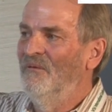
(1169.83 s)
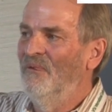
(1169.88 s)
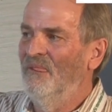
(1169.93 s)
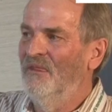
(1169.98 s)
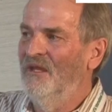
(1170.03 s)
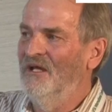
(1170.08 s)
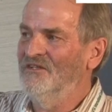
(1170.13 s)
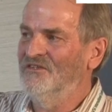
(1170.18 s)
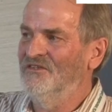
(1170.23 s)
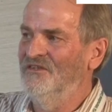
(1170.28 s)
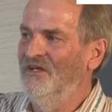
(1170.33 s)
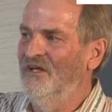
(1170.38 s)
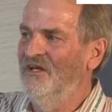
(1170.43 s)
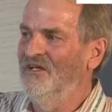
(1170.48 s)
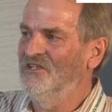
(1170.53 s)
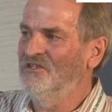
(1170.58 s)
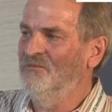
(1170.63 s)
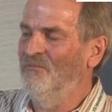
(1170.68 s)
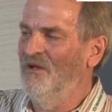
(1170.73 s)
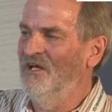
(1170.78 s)
that's the
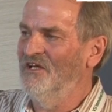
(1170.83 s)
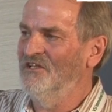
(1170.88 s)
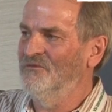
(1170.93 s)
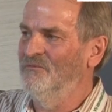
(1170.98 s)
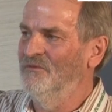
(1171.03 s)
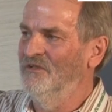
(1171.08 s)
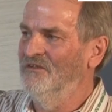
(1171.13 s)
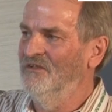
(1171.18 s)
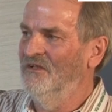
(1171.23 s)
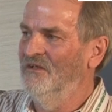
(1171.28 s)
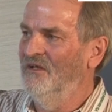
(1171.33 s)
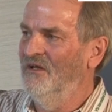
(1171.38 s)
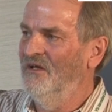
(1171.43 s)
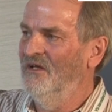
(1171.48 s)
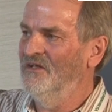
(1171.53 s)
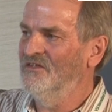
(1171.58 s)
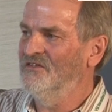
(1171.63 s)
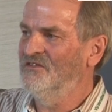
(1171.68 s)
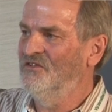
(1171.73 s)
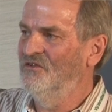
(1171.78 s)
ACE plasmid, and it
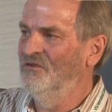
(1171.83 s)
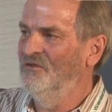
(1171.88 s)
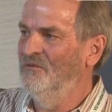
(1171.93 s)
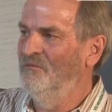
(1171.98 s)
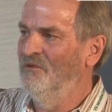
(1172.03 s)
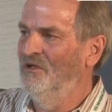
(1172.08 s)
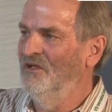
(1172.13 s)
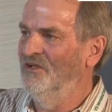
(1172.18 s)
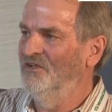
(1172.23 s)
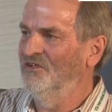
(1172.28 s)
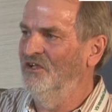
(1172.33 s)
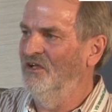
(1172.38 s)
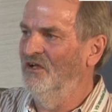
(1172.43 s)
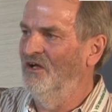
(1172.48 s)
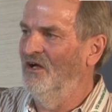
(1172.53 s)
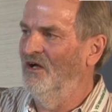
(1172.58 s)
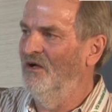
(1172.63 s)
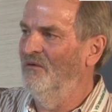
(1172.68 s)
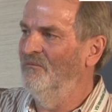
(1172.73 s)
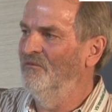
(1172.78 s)
has two homology
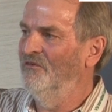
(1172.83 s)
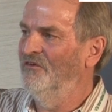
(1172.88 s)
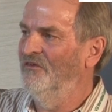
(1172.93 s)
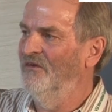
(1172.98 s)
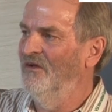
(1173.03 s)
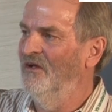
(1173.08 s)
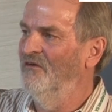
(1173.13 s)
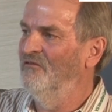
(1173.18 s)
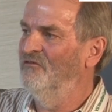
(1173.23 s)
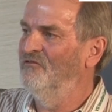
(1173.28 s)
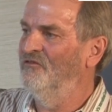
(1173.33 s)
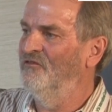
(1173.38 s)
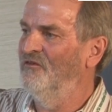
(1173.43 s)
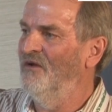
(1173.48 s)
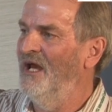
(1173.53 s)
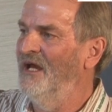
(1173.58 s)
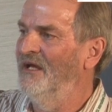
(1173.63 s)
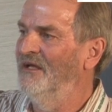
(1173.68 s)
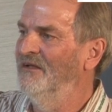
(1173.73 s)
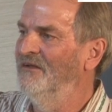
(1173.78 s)
arms that
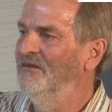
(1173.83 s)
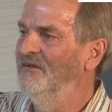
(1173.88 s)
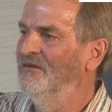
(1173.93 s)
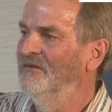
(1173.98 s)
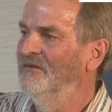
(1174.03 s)
flank